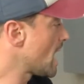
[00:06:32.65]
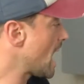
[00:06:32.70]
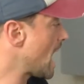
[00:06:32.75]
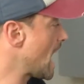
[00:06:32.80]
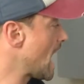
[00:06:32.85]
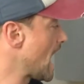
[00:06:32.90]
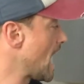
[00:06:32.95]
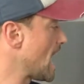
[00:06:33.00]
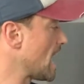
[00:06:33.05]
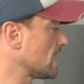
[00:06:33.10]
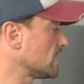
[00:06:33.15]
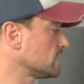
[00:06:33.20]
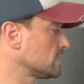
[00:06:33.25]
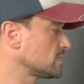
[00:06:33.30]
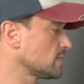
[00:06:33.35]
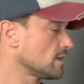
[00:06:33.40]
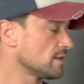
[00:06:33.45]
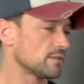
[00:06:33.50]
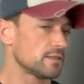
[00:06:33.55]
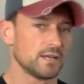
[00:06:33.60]
and
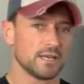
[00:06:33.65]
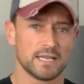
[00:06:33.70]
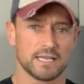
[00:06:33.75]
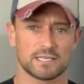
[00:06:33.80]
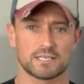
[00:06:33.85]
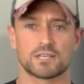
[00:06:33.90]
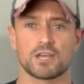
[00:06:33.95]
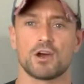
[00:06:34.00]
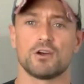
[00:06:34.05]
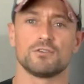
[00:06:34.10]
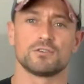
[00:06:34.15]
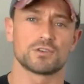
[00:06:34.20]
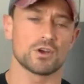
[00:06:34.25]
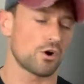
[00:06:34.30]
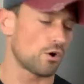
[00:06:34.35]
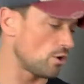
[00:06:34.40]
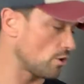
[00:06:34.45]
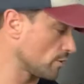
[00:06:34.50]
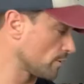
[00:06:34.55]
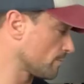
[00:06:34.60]
the list goes
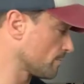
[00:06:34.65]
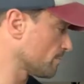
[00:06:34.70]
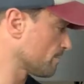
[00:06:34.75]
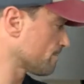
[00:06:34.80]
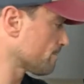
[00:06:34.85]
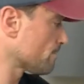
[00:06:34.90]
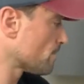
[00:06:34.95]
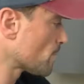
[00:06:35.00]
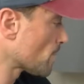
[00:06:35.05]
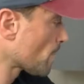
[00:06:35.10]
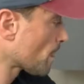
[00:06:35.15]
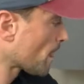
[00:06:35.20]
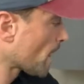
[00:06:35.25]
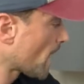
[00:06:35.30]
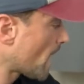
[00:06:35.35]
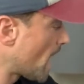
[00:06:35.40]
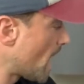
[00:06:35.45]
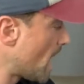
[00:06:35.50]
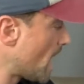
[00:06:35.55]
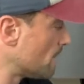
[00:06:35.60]
on.
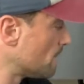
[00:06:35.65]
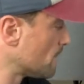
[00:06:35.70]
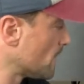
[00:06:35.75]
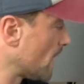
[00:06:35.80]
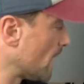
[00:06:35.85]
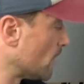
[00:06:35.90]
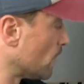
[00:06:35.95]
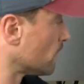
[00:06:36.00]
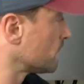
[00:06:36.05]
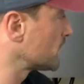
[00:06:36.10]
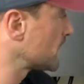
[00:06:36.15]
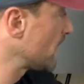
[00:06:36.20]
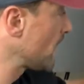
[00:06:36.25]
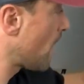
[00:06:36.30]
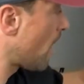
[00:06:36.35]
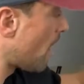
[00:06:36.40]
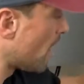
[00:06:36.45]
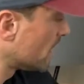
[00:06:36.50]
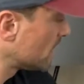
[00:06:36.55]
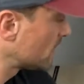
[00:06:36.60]
And obviously high